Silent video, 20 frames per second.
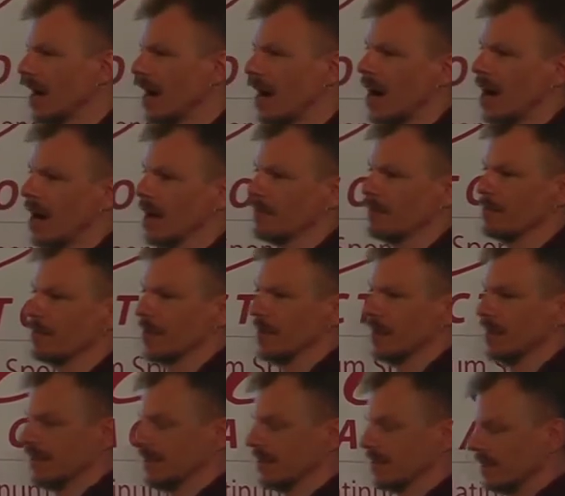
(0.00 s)
Hype
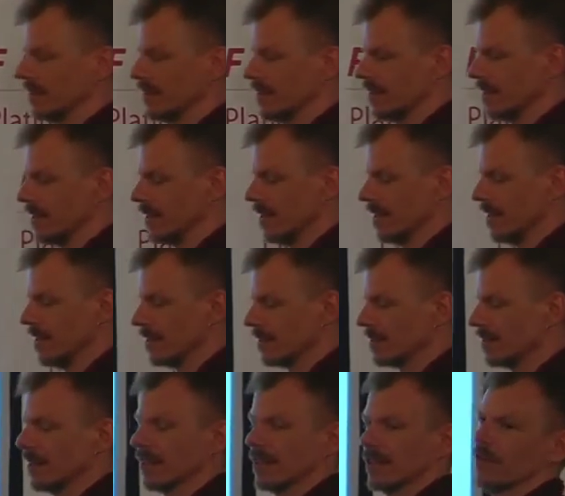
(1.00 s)
is
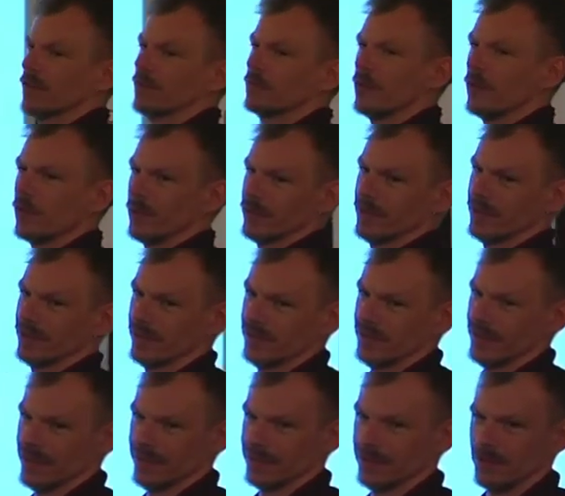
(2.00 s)
still not ported to
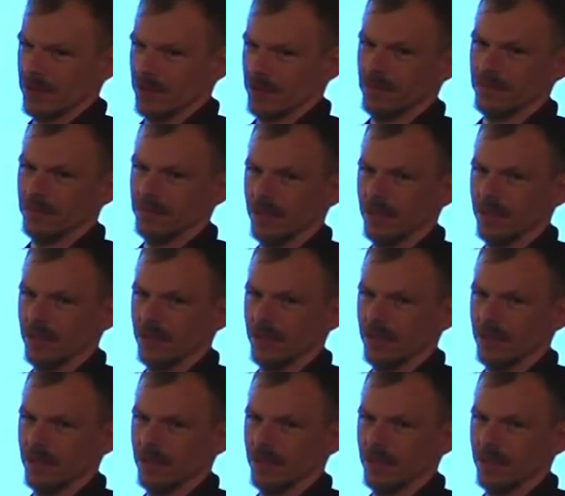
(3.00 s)
this one.